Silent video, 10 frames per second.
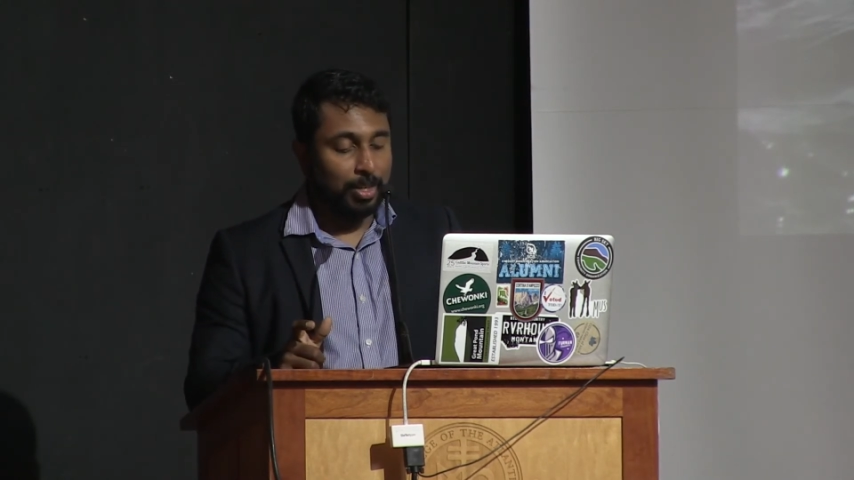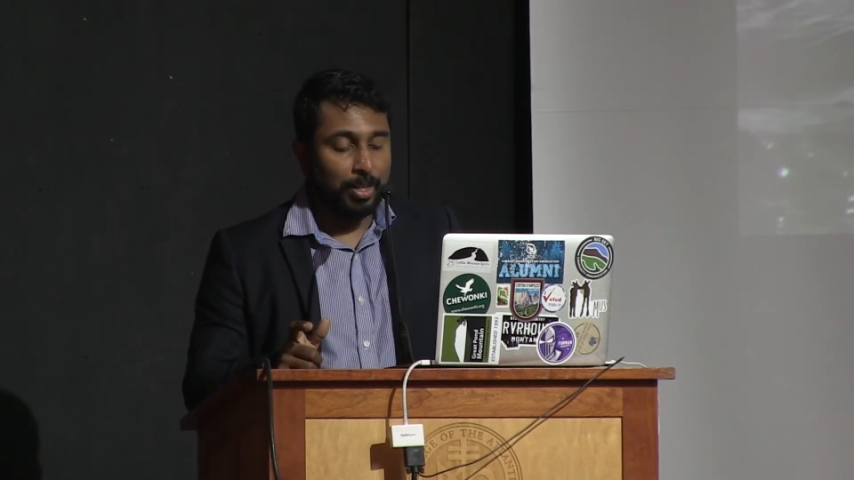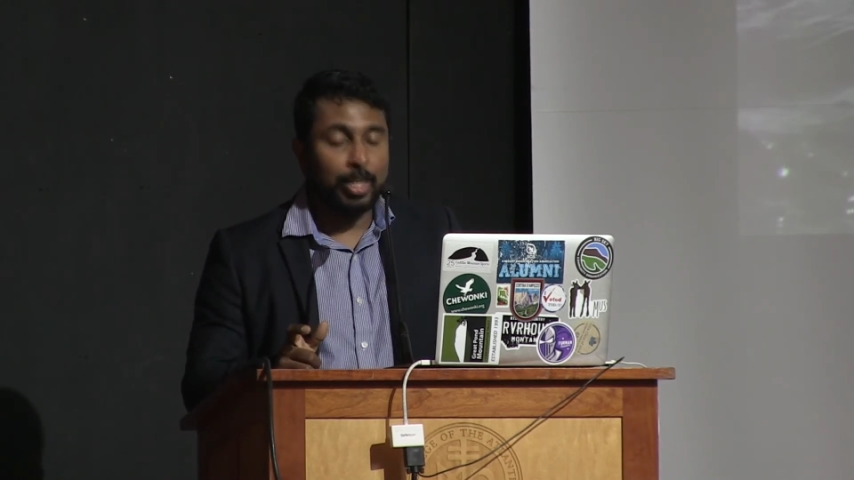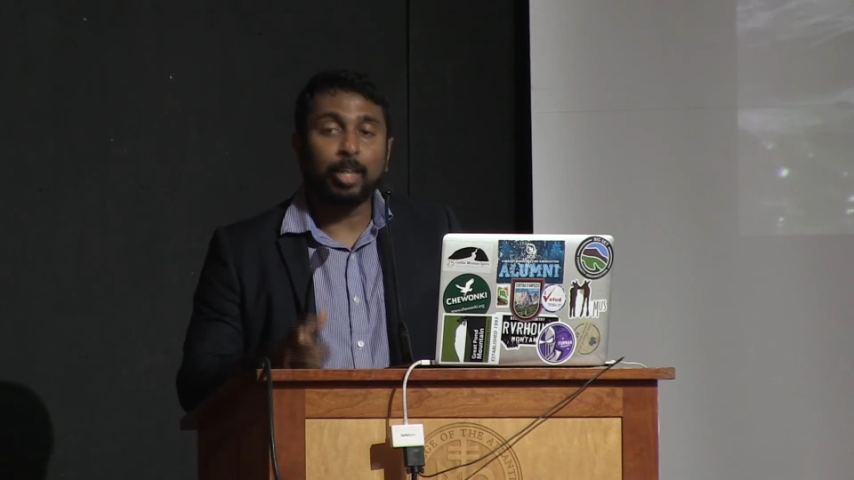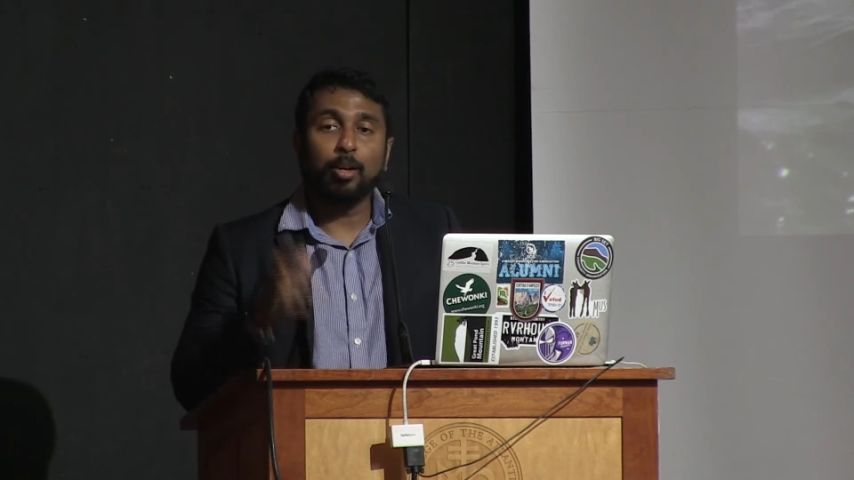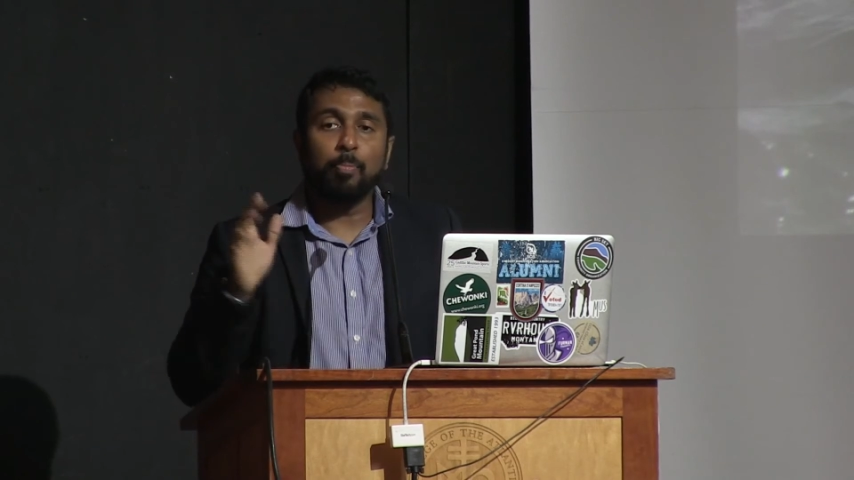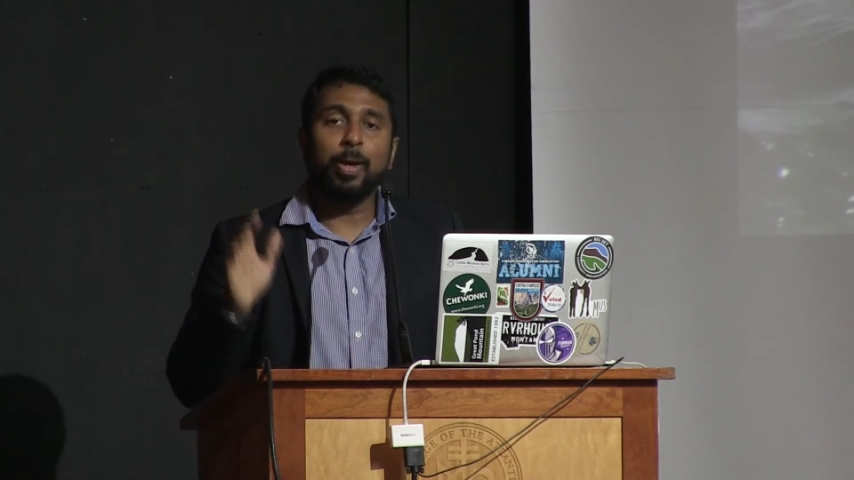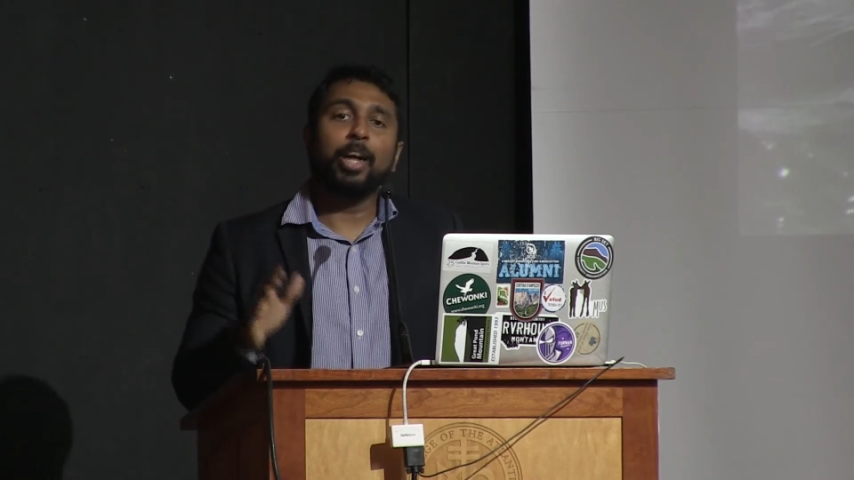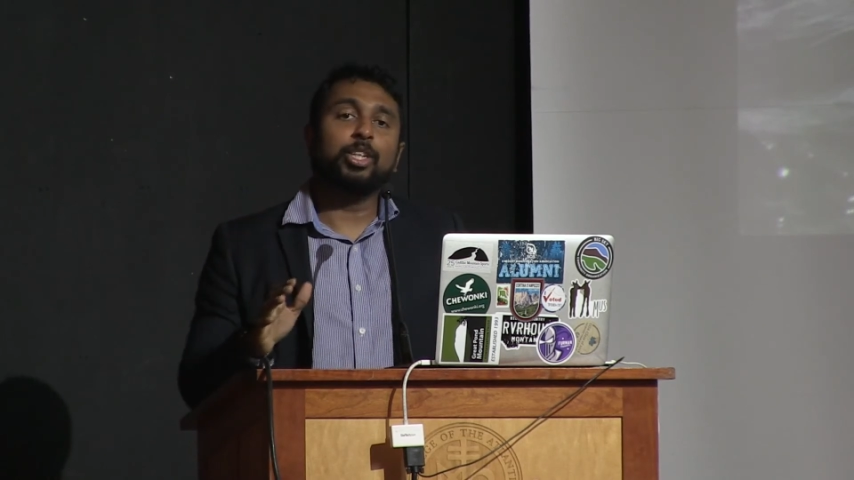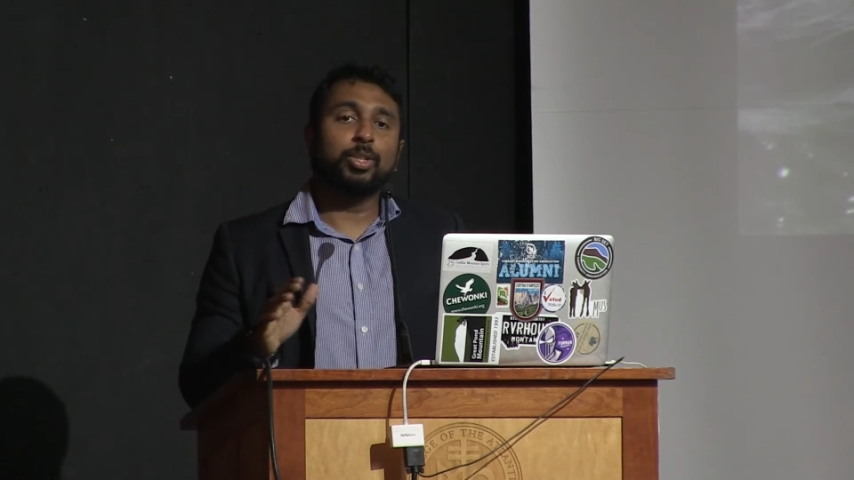that
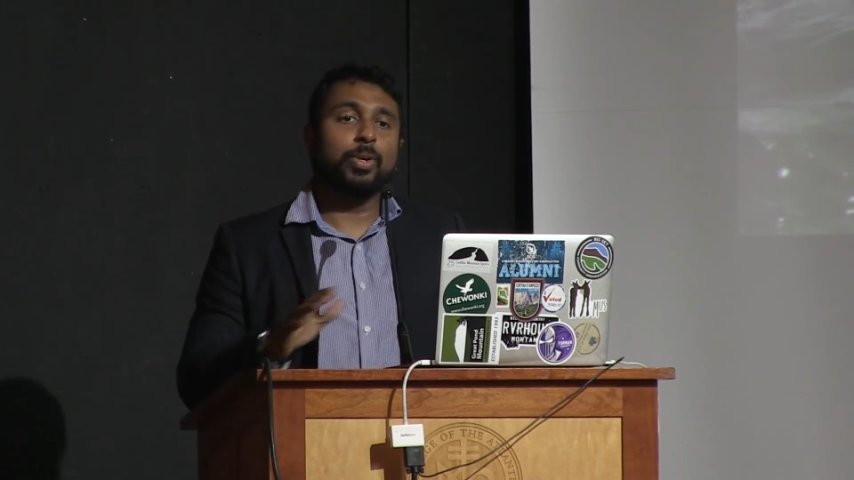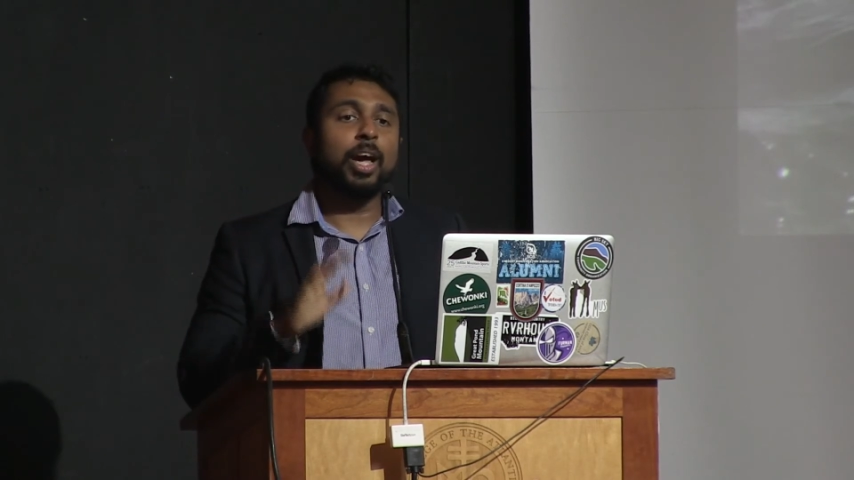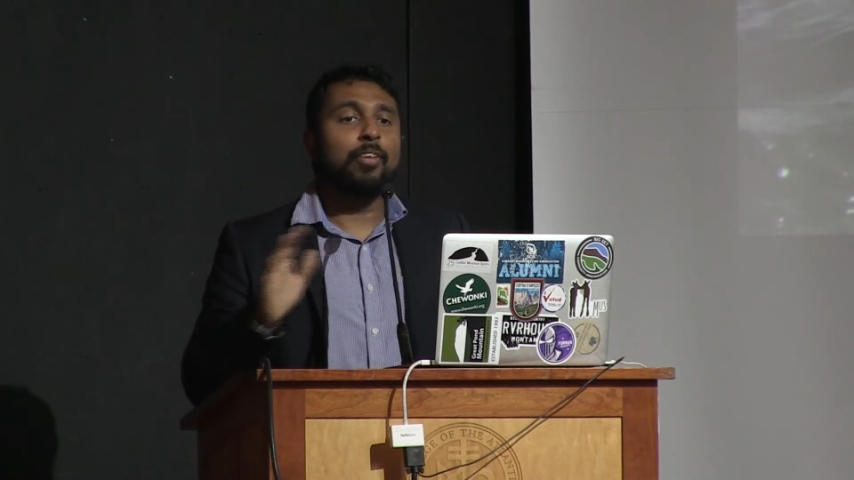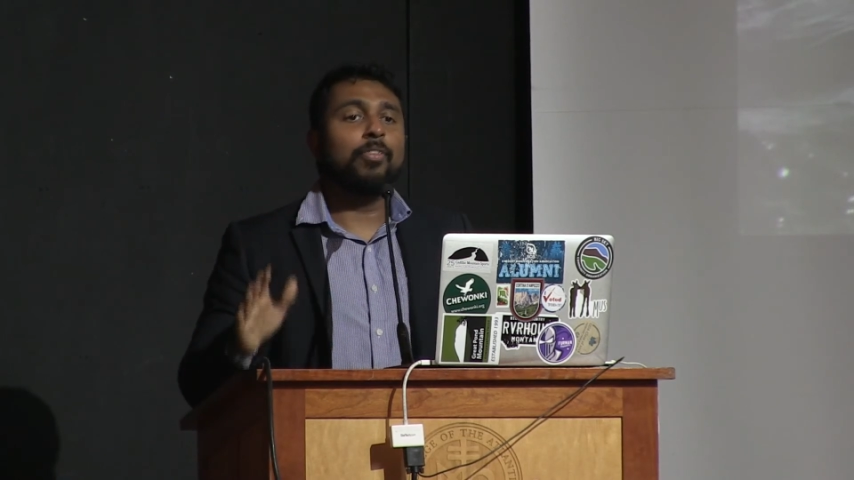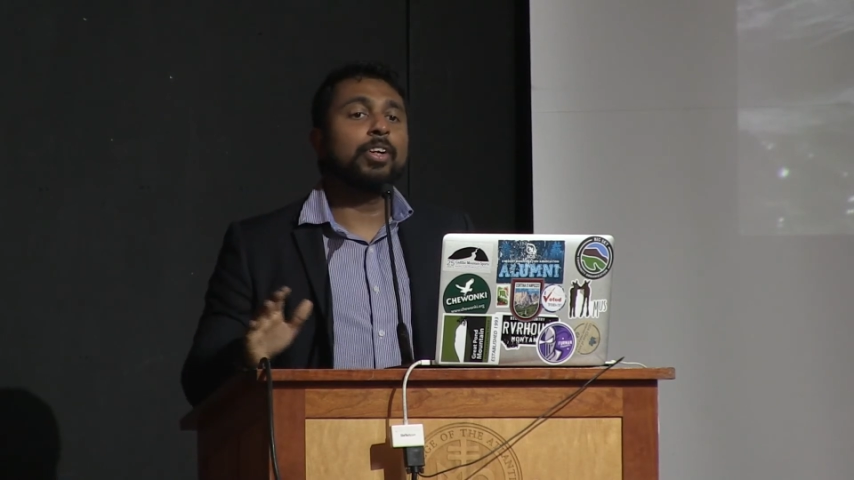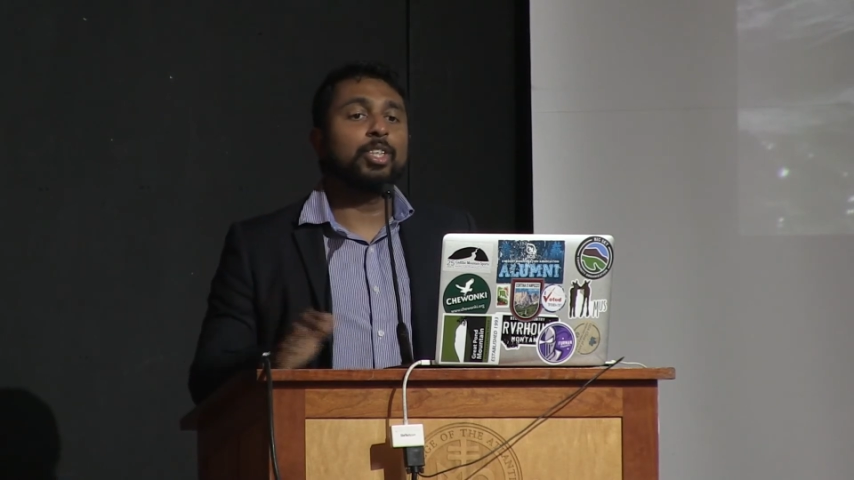compared to every